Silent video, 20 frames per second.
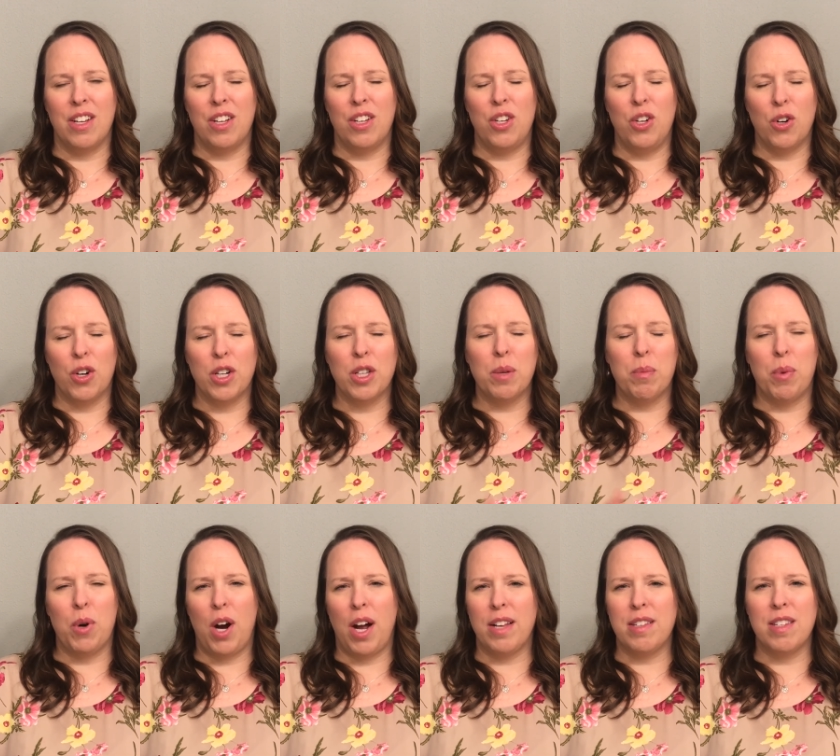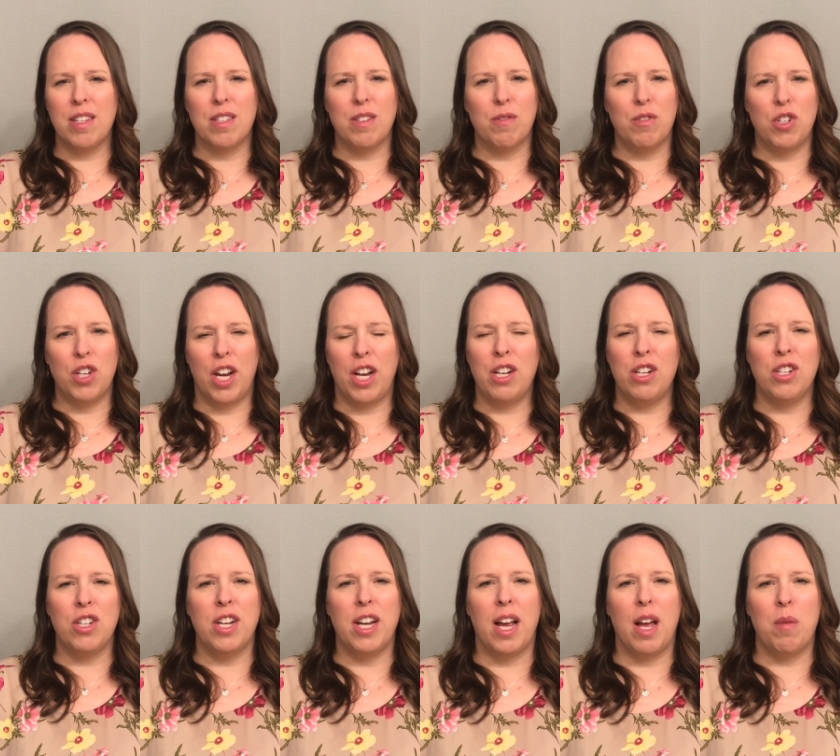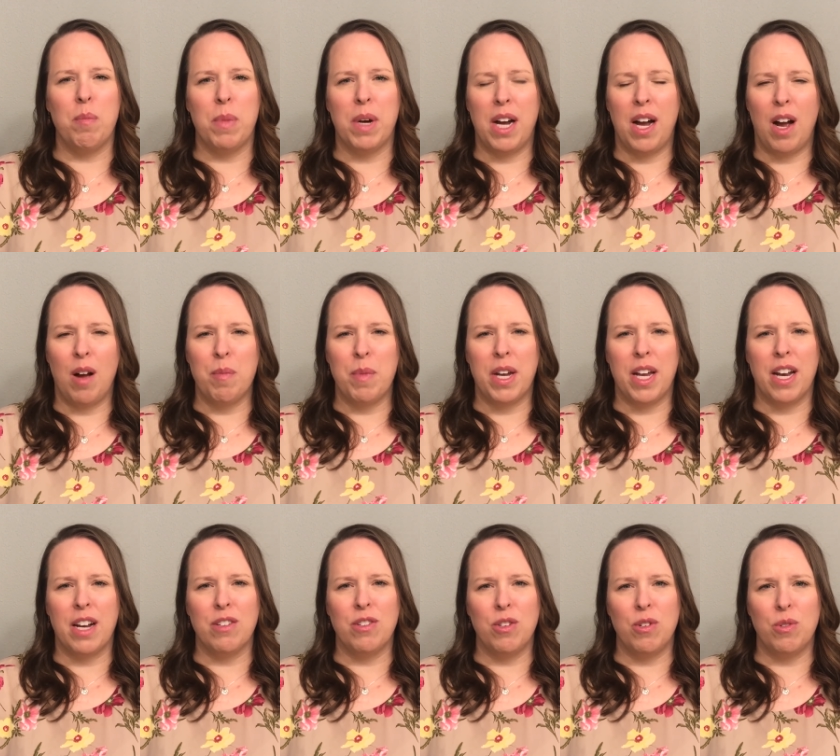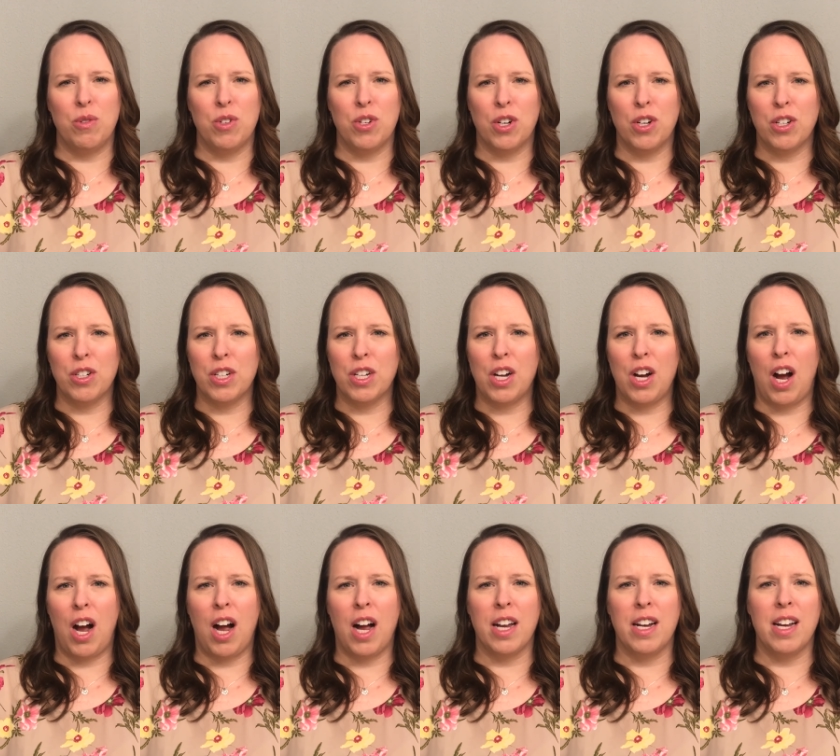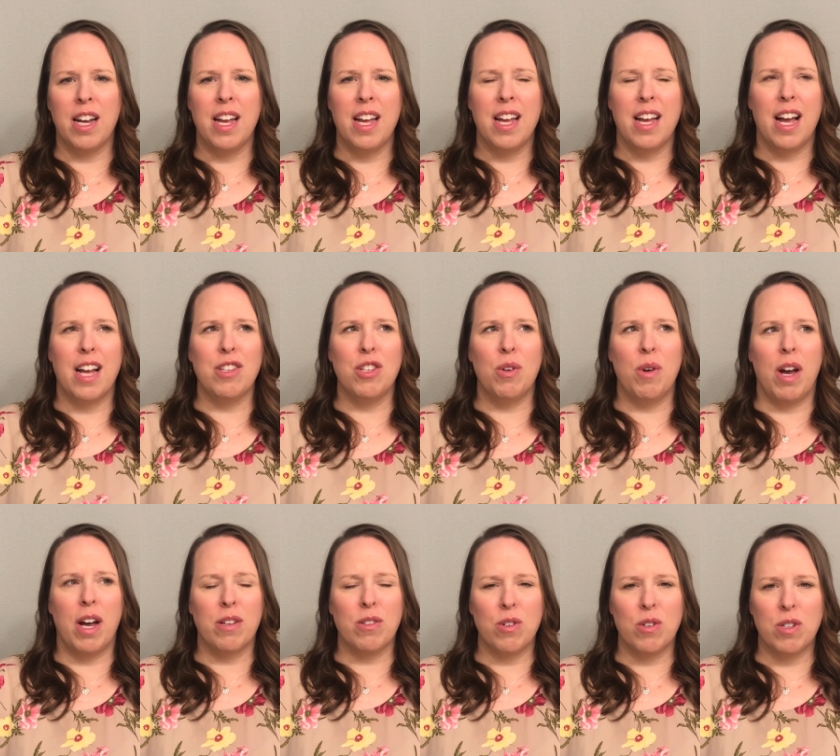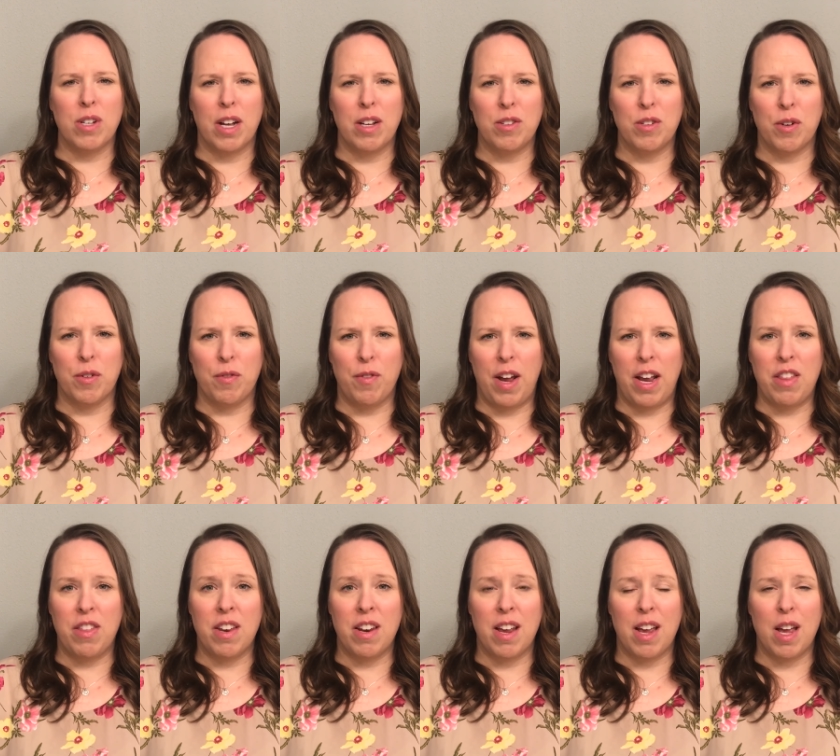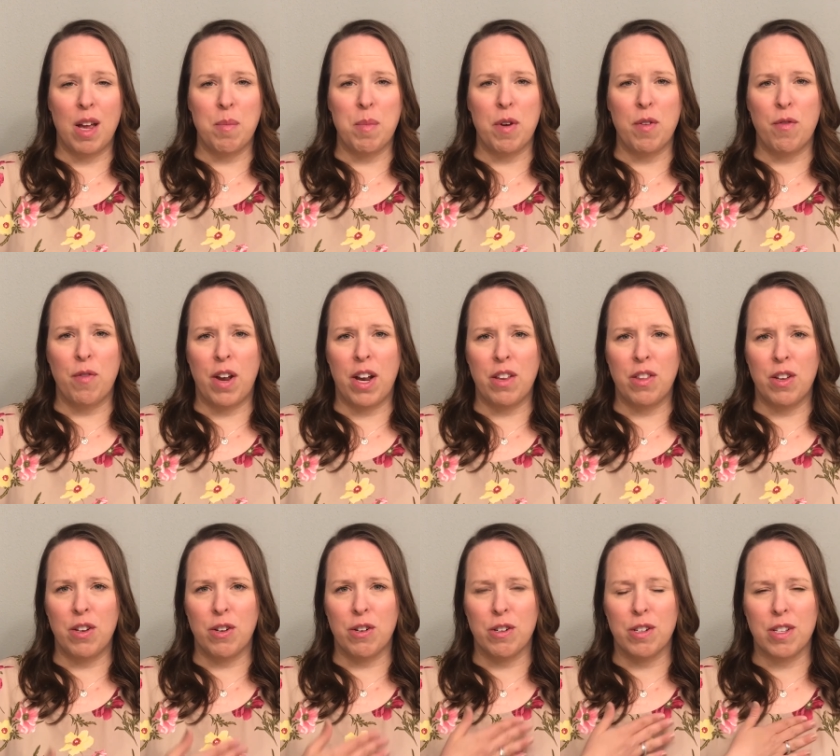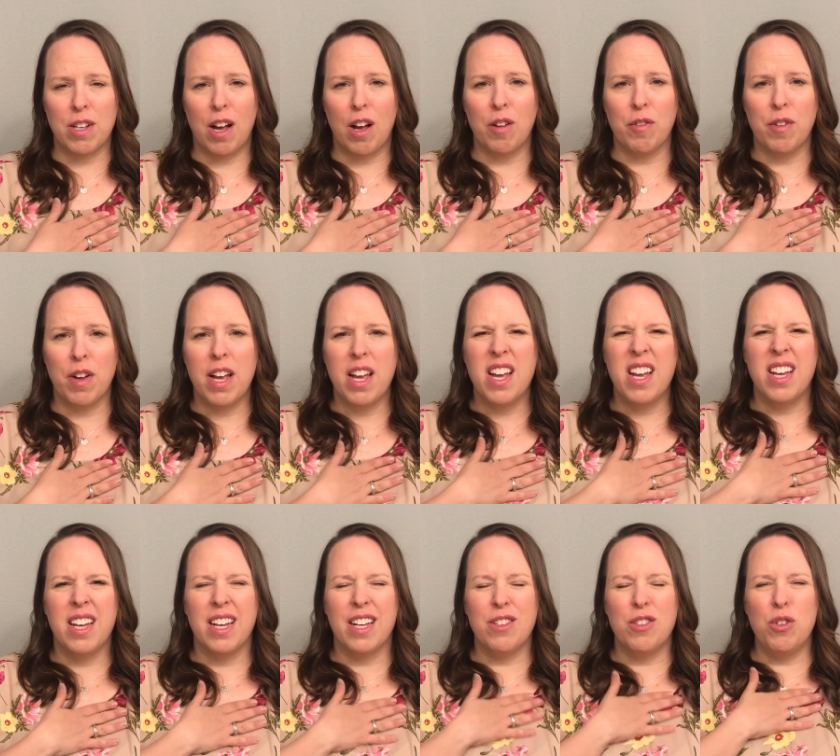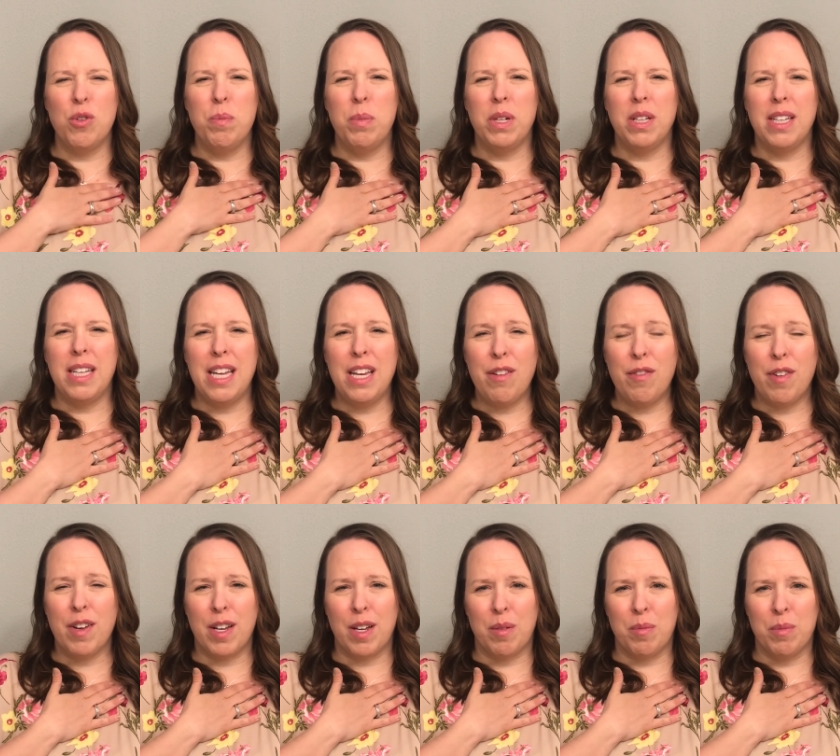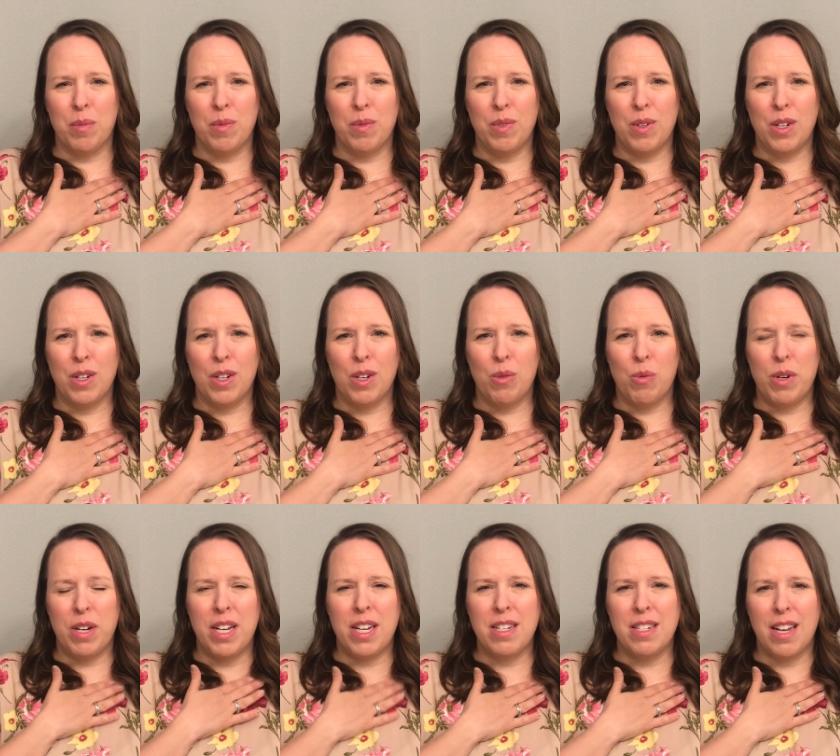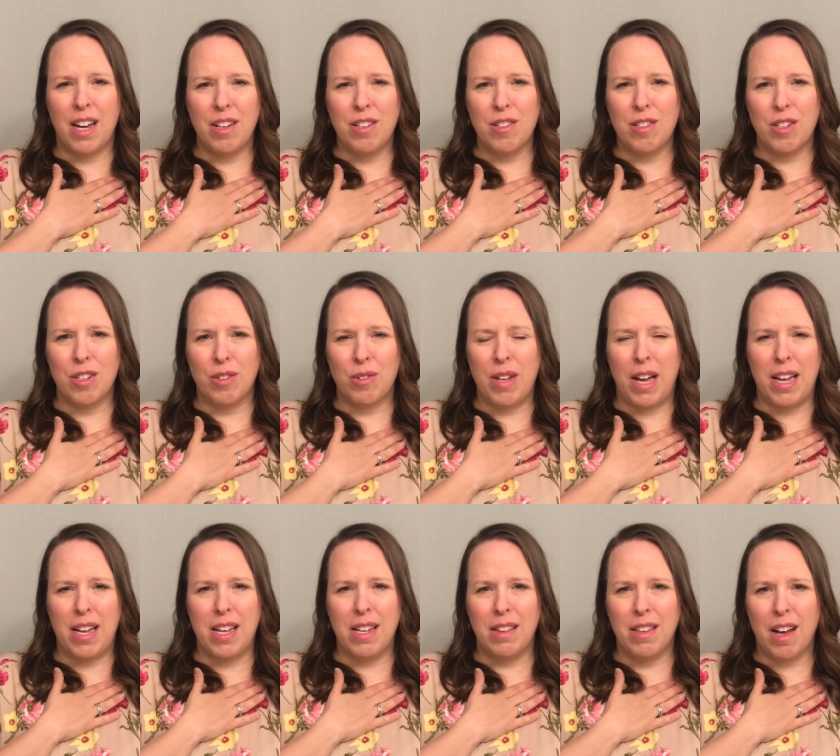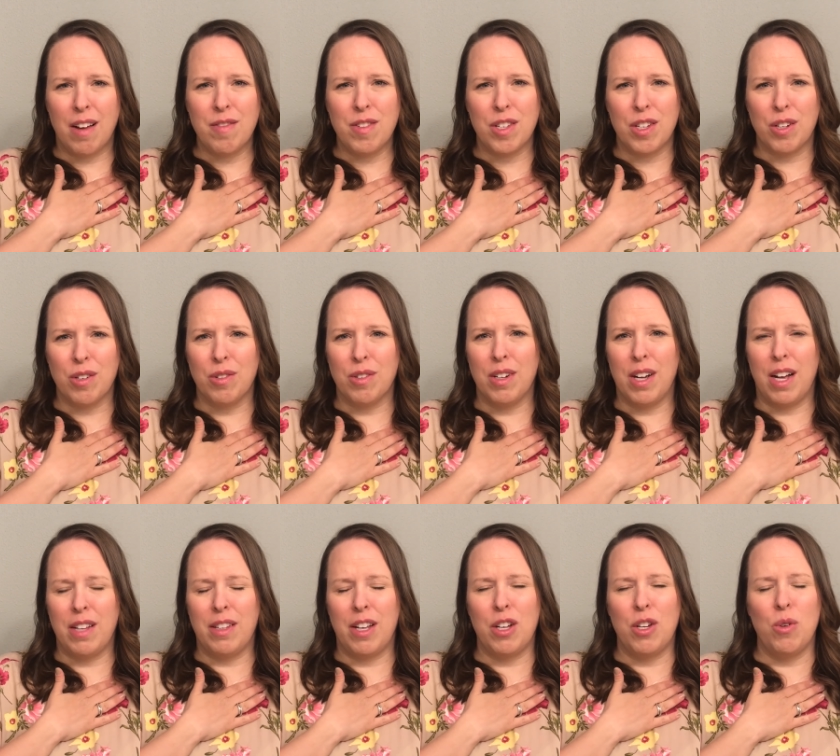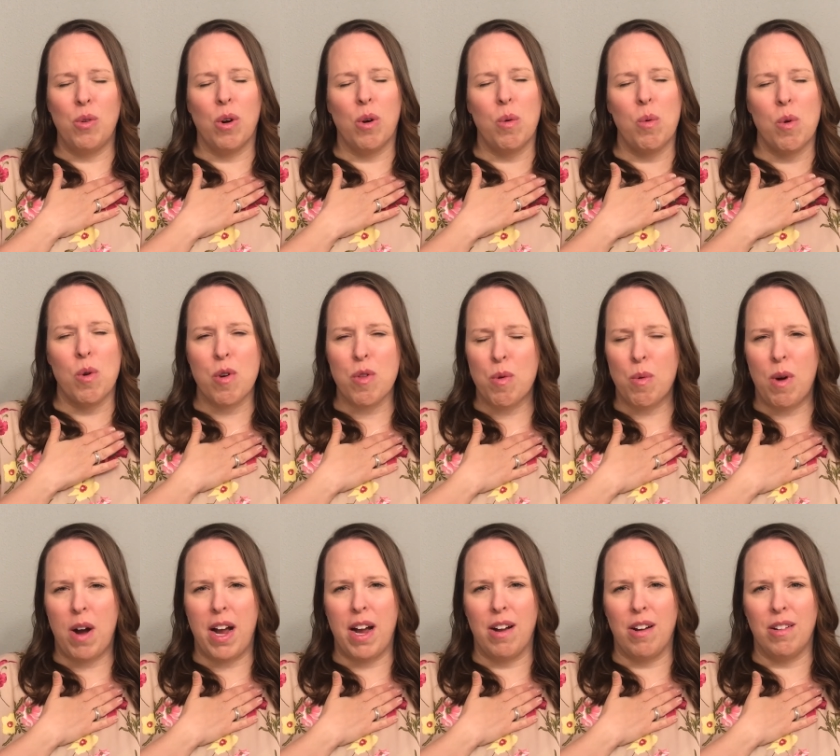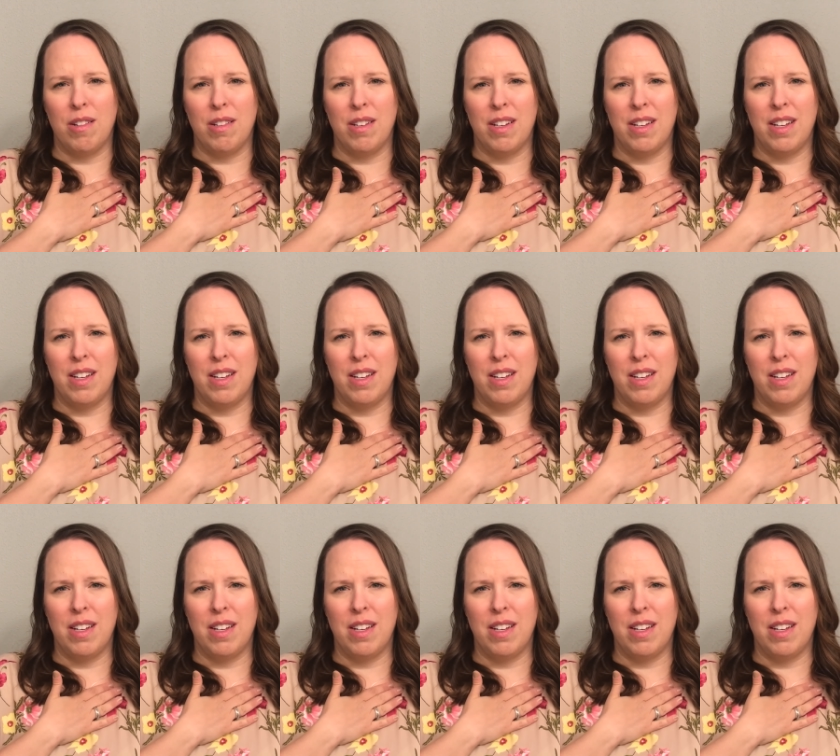You're in the process of changing and becoming. And as you turn to God, as you exercise your faith in Him and faith in yourself, as you believe Him, when he tells you that he loves you and that you are worthwhile,